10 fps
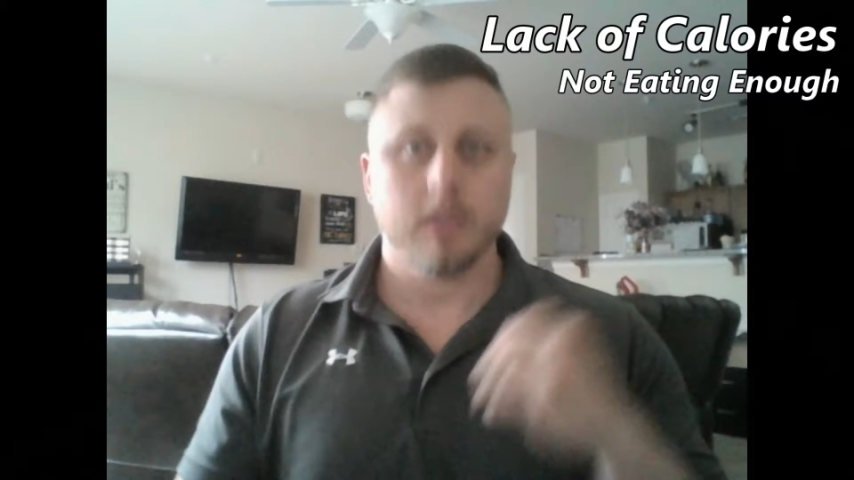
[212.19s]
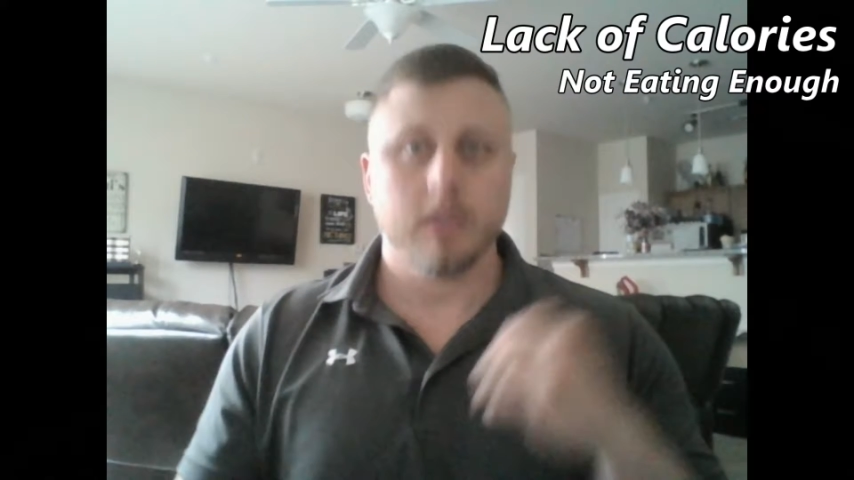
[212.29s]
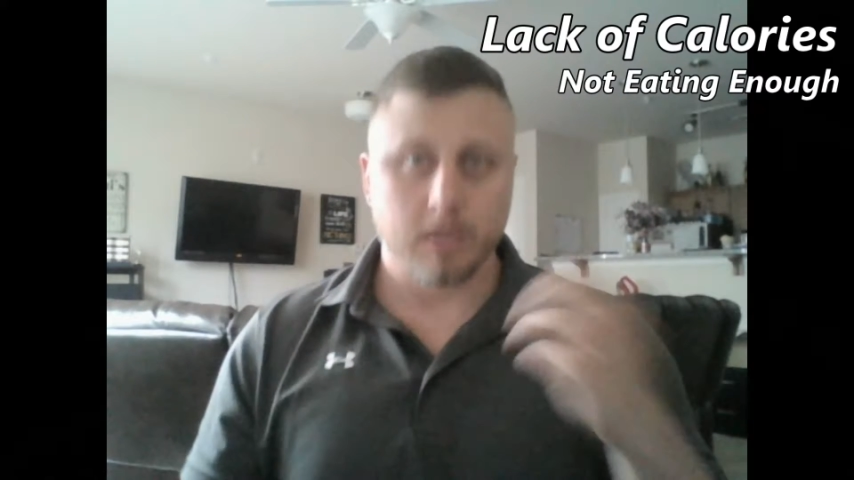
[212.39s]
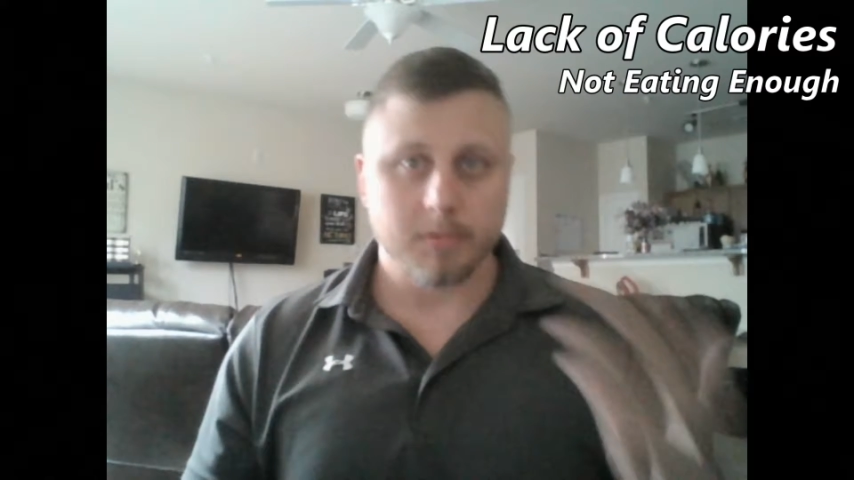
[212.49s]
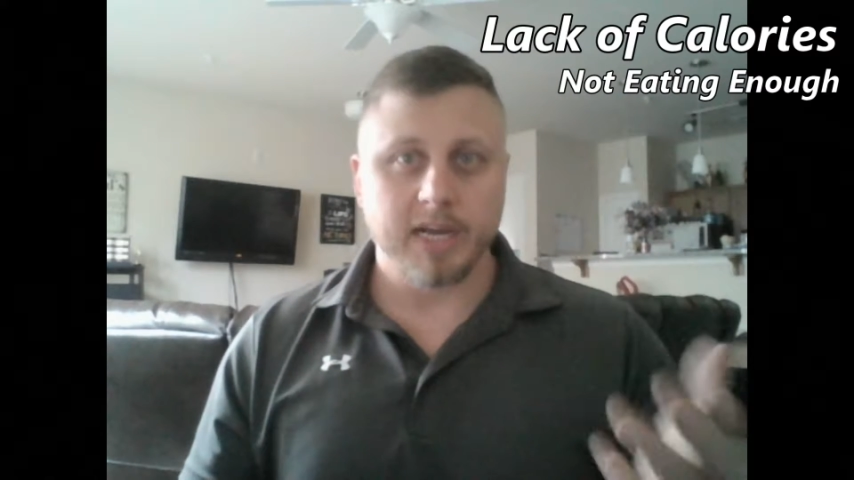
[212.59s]

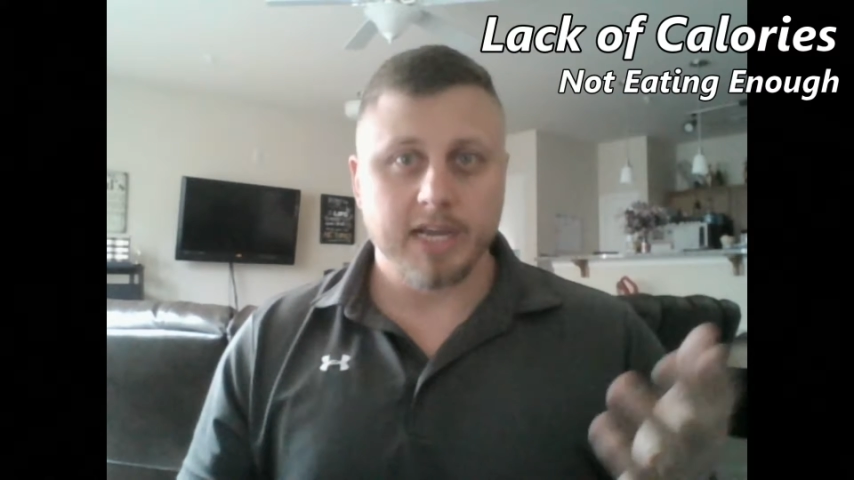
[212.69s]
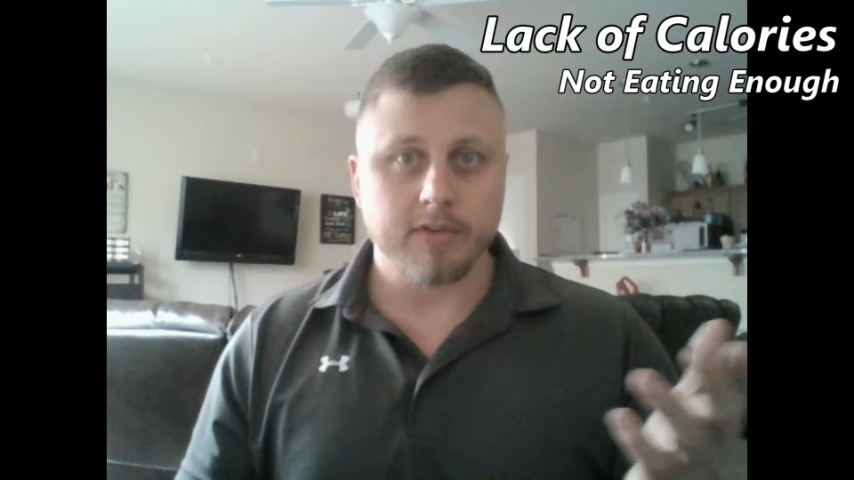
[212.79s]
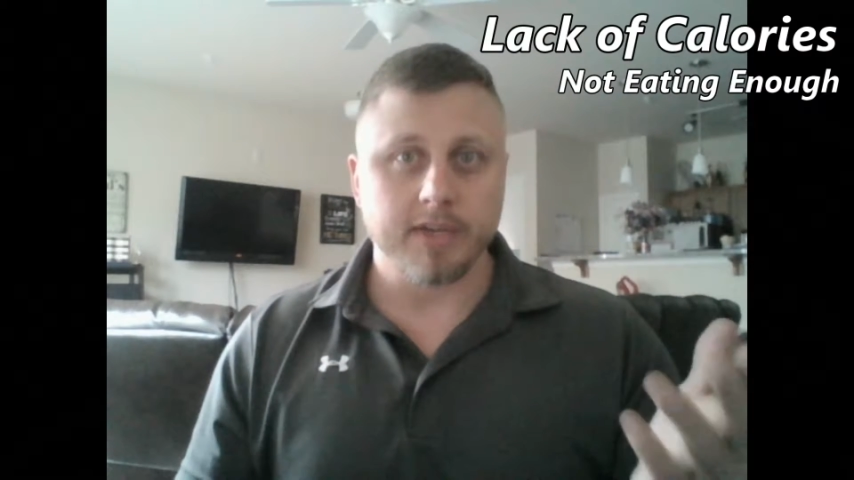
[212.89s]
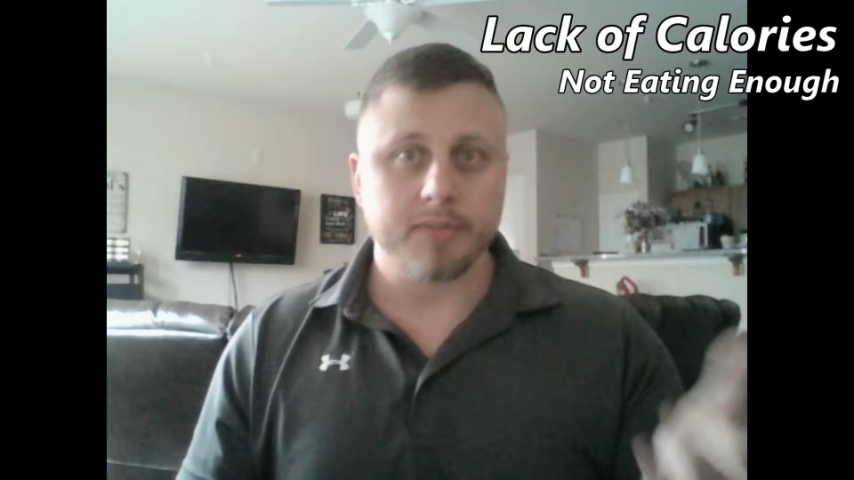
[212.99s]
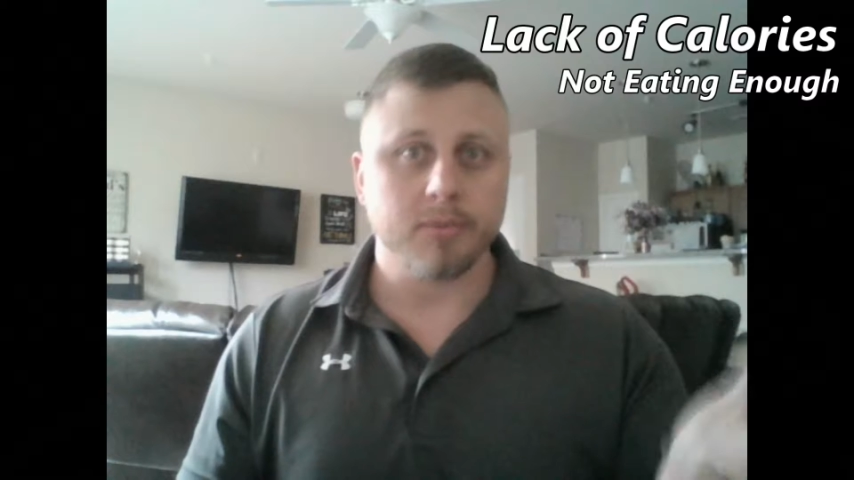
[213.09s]

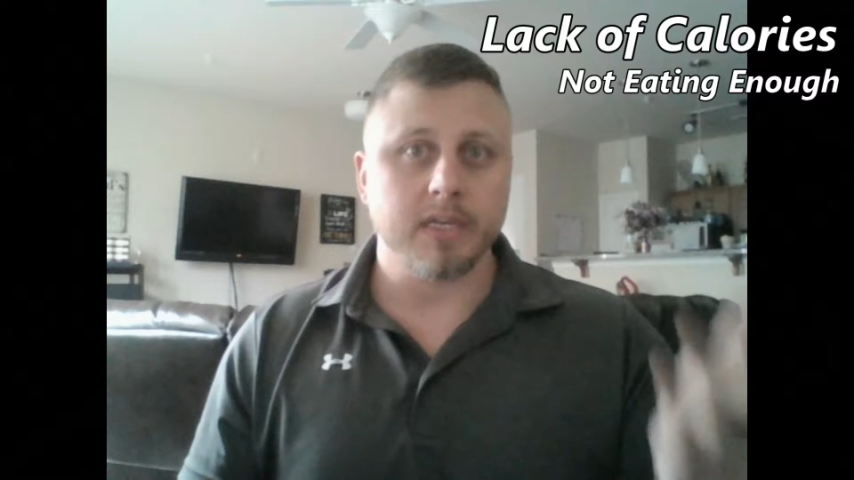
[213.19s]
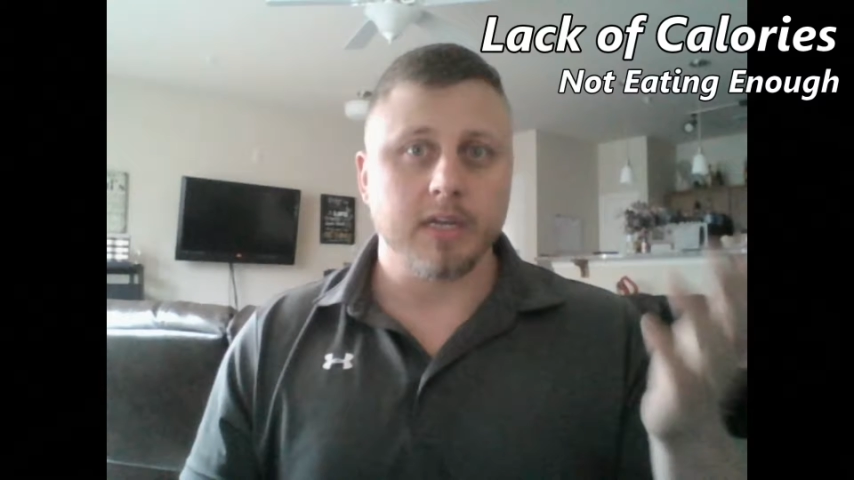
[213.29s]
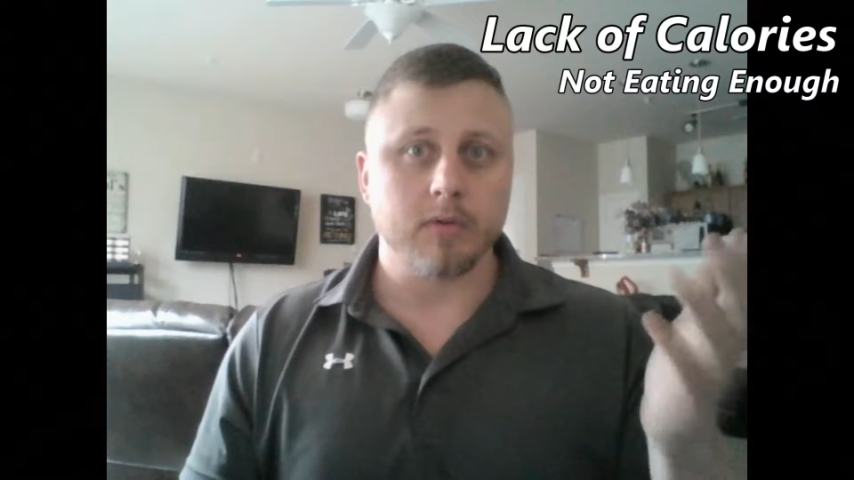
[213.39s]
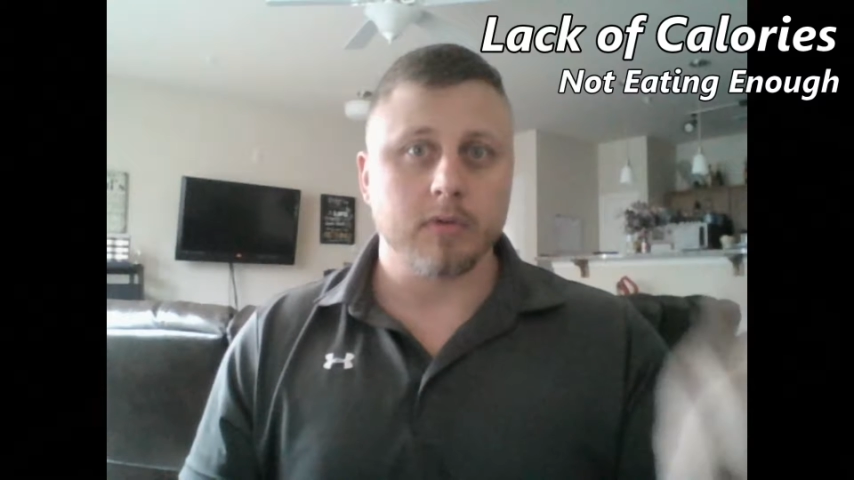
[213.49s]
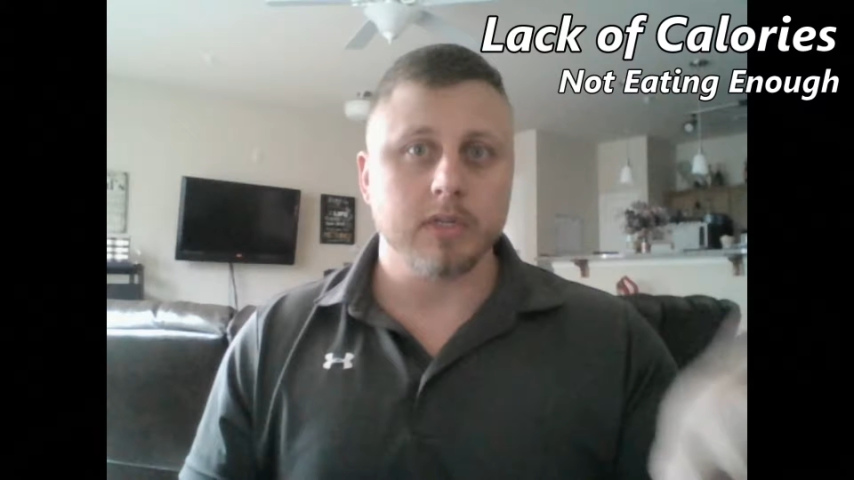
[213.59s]
Carbohydrates play
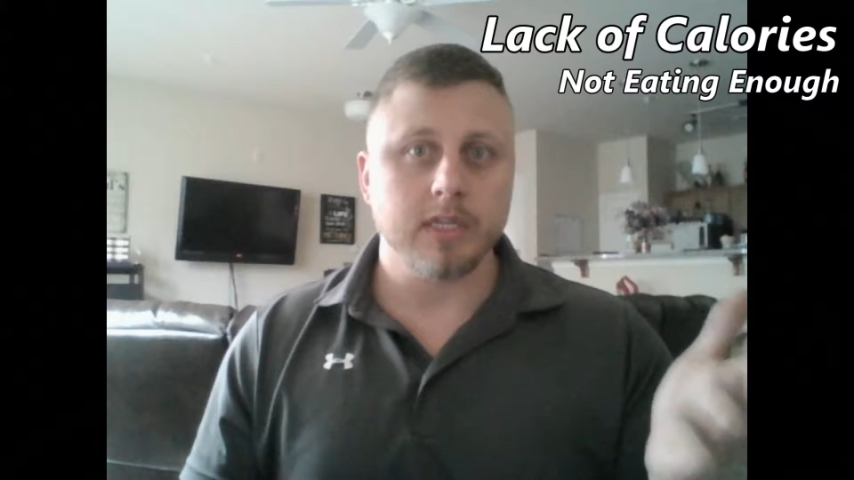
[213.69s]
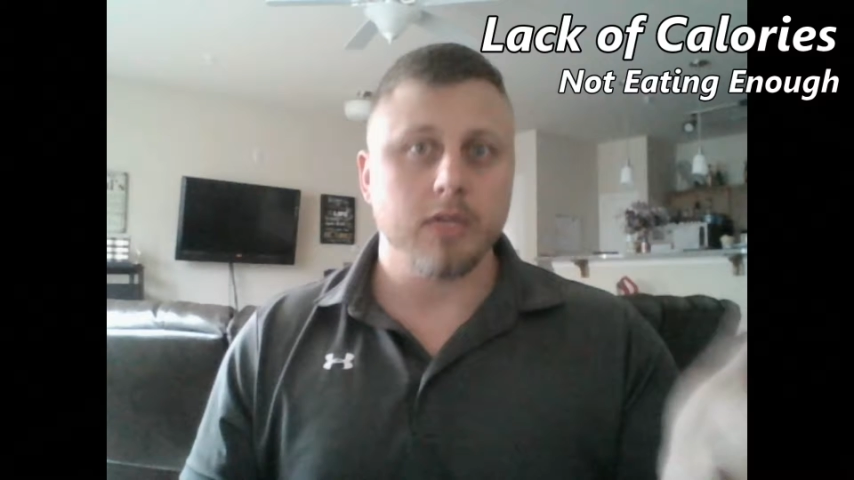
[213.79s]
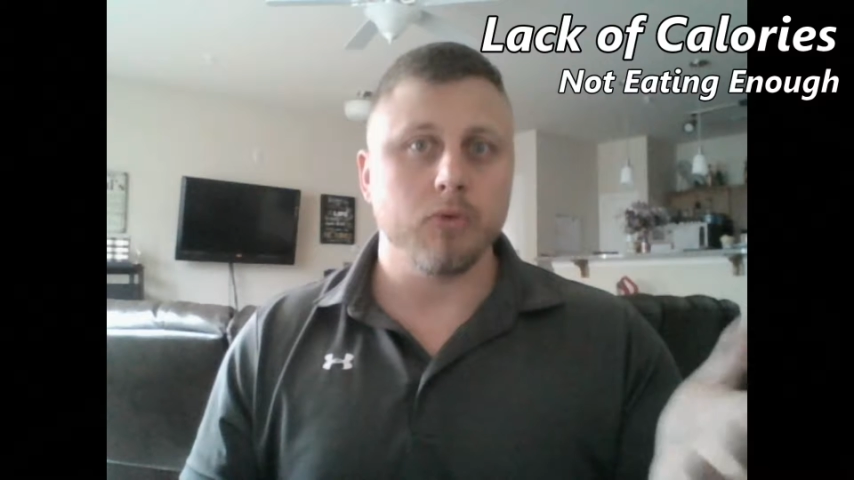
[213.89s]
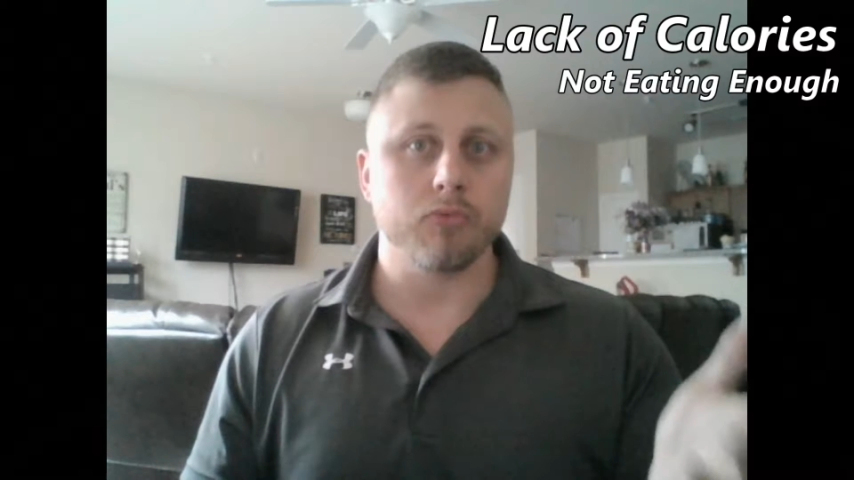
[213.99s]
a really huge